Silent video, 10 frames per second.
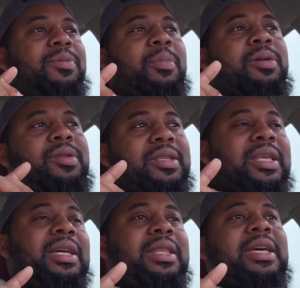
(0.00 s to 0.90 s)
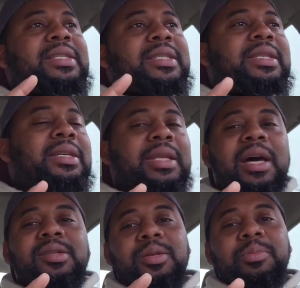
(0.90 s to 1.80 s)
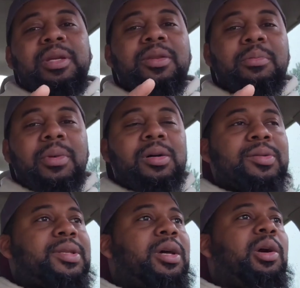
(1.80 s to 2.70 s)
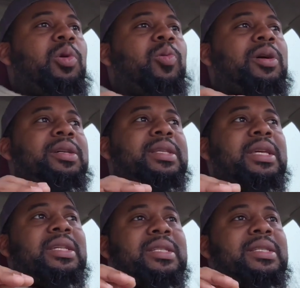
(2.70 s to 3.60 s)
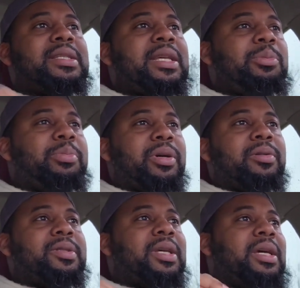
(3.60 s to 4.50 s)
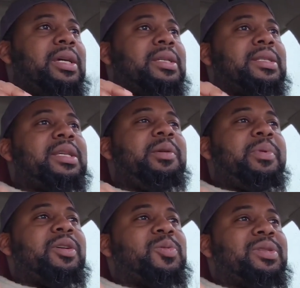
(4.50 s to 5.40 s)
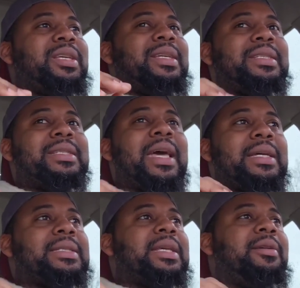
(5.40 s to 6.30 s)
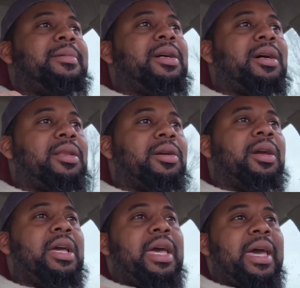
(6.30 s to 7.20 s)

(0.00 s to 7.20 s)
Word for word: the most the thing that stood out to me the most was his seatbelts. His seatbelts was the exact same color